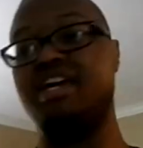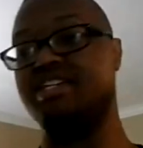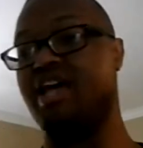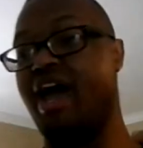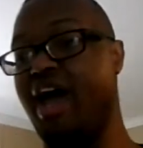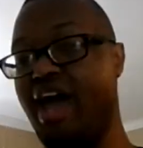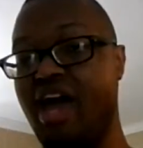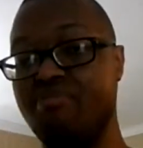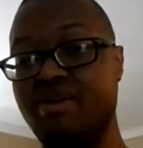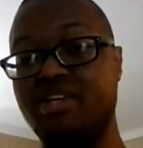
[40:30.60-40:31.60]
is a
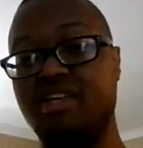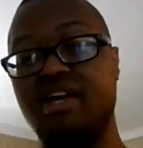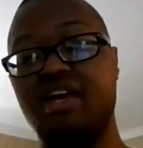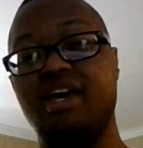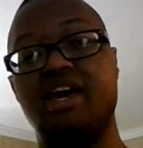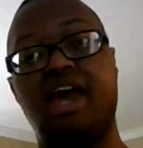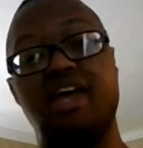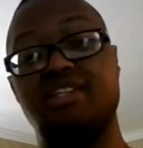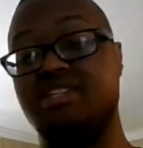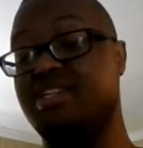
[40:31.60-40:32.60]
habit,
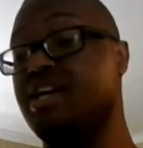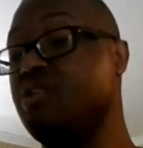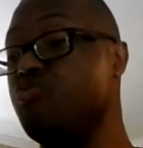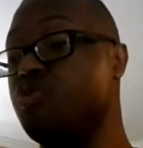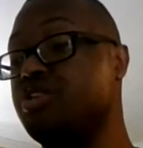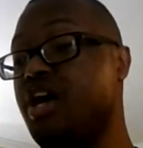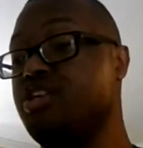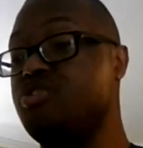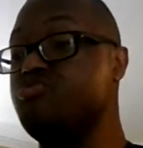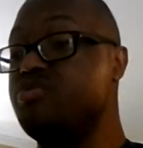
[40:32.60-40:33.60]
and sin will
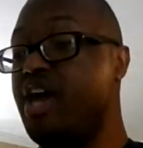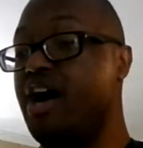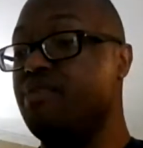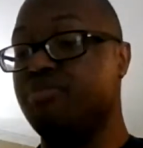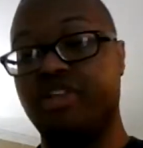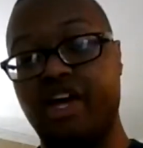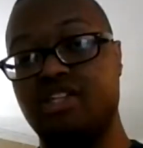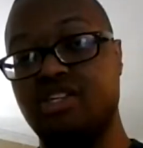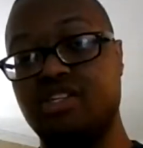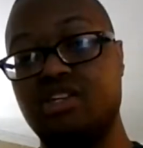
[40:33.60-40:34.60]
take you down
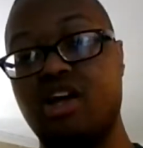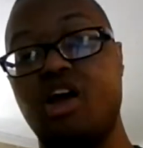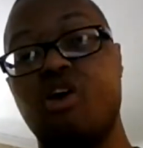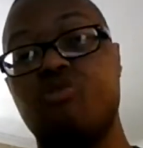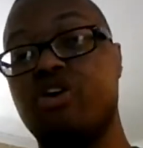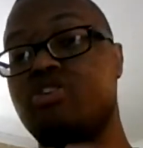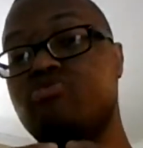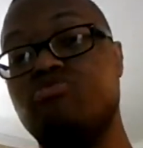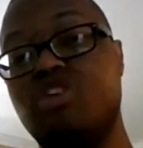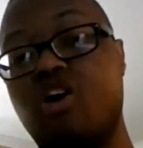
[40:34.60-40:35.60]
places where you
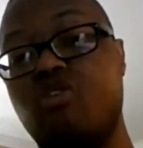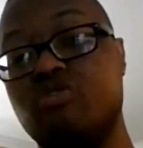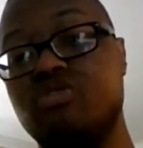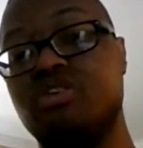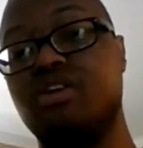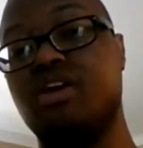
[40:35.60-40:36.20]
don't